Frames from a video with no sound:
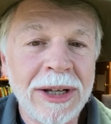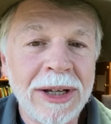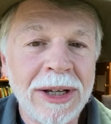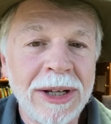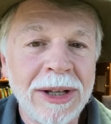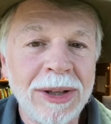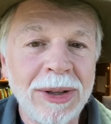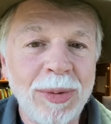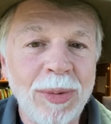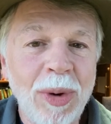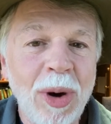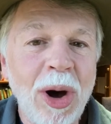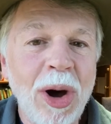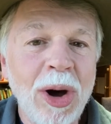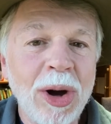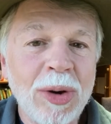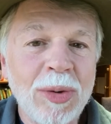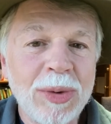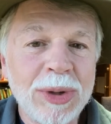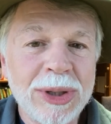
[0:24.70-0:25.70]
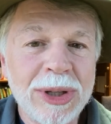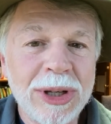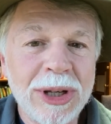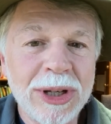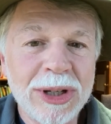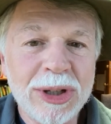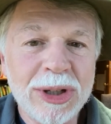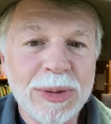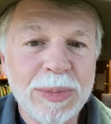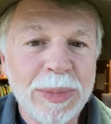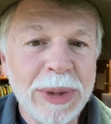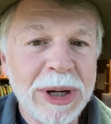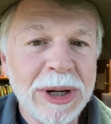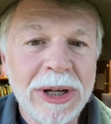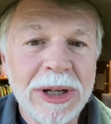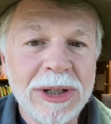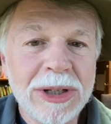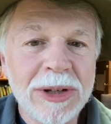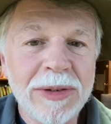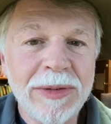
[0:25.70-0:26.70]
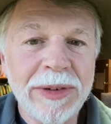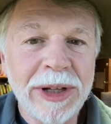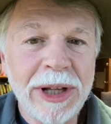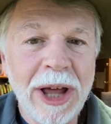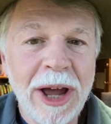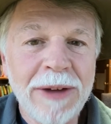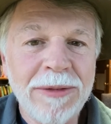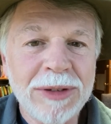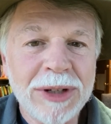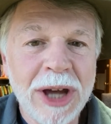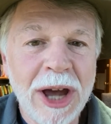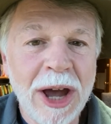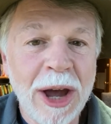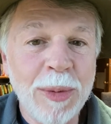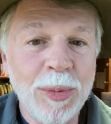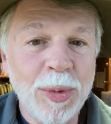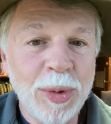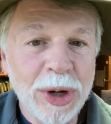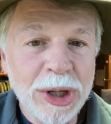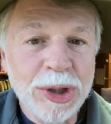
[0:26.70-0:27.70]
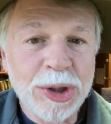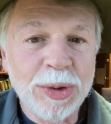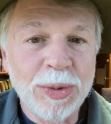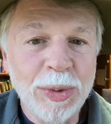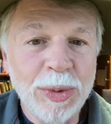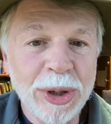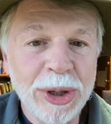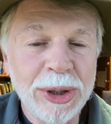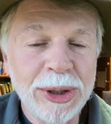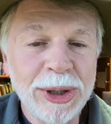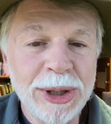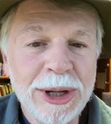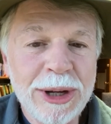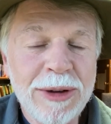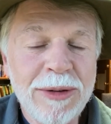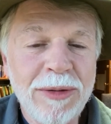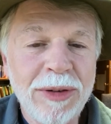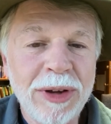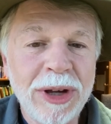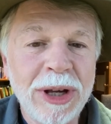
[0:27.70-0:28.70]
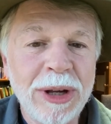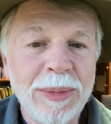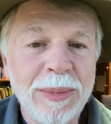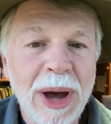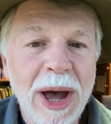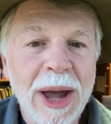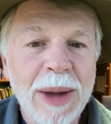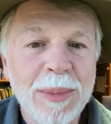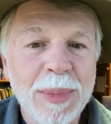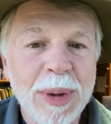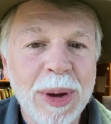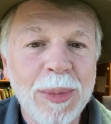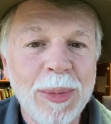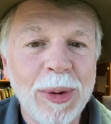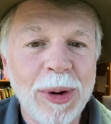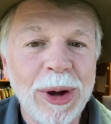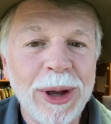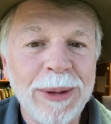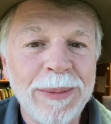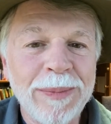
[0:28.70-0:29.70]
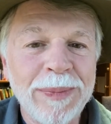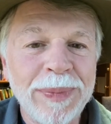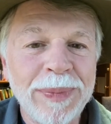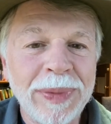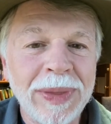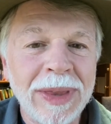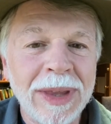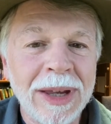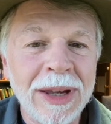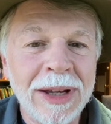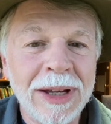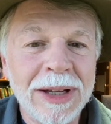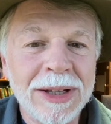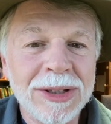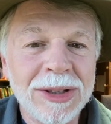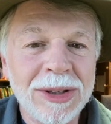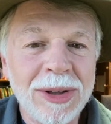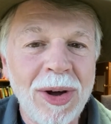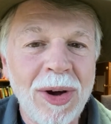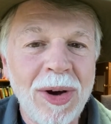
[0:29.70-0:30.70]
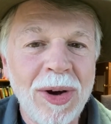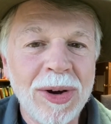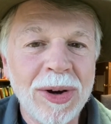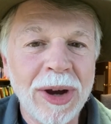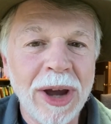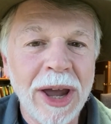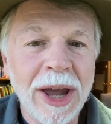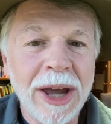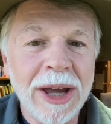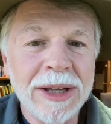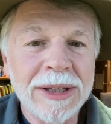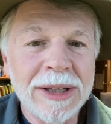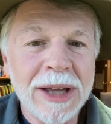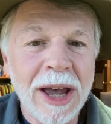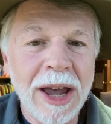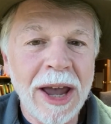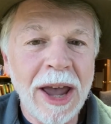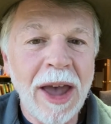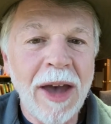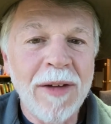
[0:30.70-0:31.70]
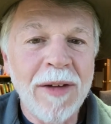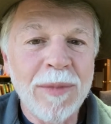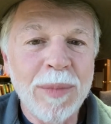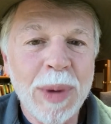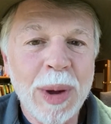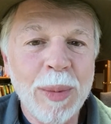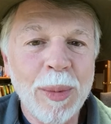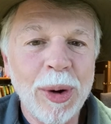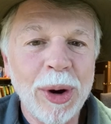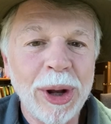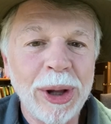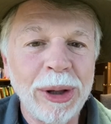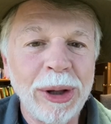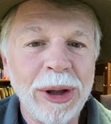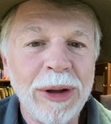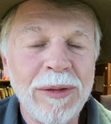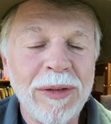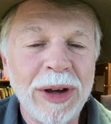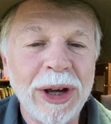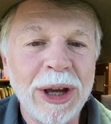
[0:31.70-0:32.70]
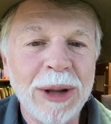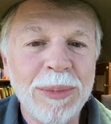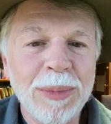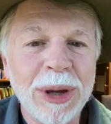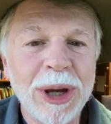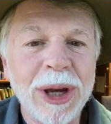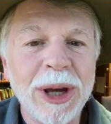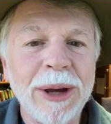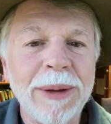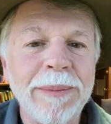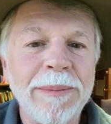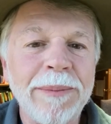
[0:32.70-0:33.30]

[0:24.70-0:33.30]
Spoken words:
The walk was the experience of a lifetime which will live in my memory as long as I have memory living in me.